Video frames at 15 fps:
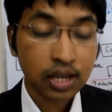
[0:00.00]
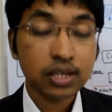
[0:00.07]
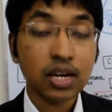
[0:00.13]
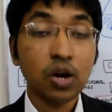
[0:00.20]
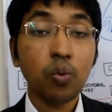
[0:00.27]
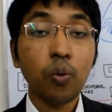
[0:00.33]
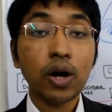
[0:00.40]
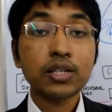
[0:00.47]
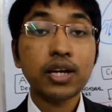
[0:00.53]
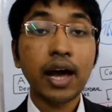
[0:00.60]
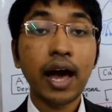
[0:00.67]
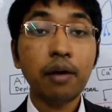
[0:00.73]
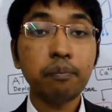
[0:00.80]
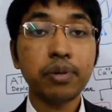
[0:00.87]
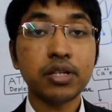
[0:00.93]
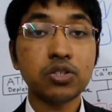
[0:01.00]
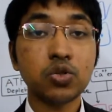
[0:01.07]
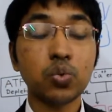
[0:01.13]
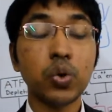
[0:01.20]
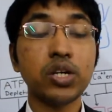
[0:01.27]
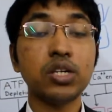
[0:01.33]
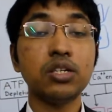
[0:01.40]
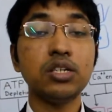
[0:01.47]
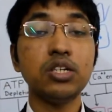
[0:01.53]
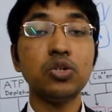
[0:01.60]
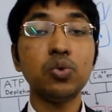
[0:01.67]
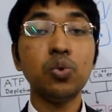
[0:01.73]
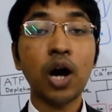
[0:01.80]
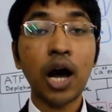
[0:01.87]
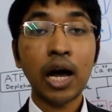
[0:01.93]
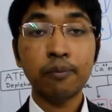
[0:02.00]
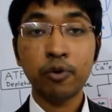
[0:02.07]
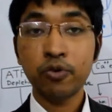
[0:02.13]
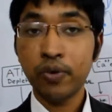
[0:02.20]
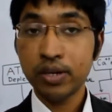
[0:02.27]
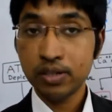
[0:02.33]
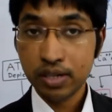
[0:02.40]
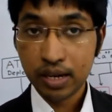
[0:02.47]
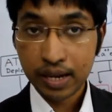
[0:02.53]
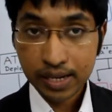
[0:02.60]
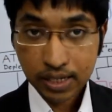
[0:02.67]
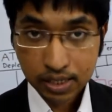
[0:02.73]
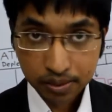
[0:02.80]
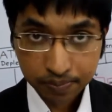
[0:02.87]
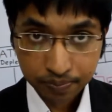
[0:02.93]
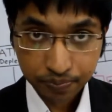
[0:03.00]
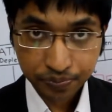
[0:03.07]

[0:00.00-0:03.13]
Now what happens when you hypoventilate?